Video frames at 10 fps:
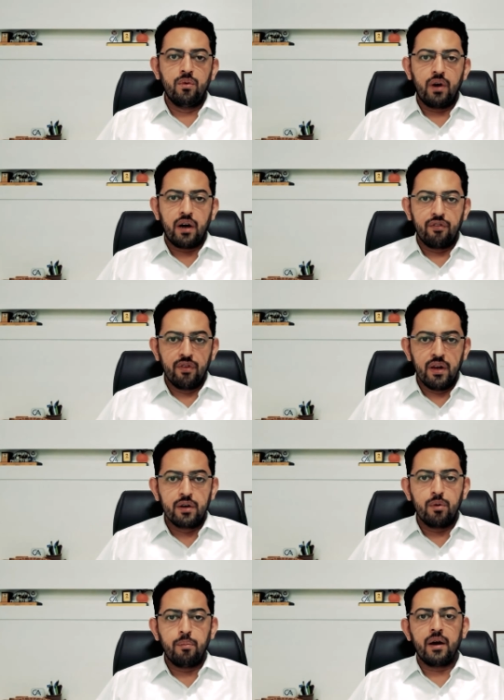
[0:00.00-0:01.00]
are willing
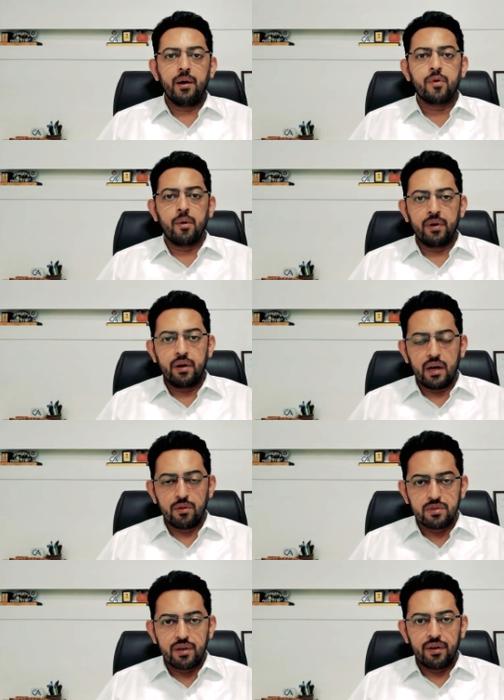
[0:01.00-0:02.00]
to buy a property
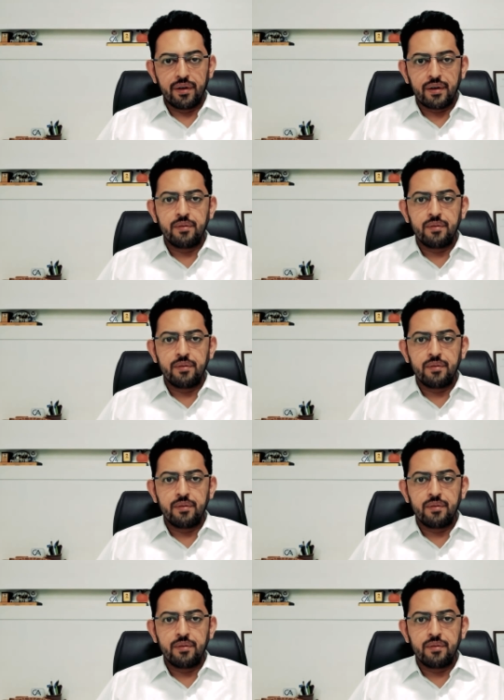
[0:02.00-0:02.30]
outside it.